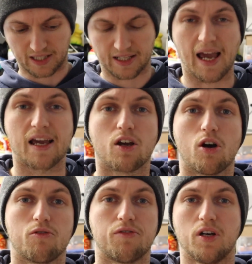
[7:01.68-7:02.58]
they can
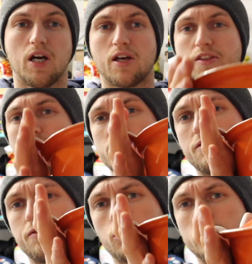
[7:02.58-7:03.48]
go for
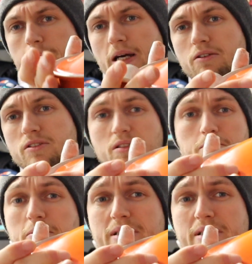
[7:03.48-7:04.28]
£30, £40, maybe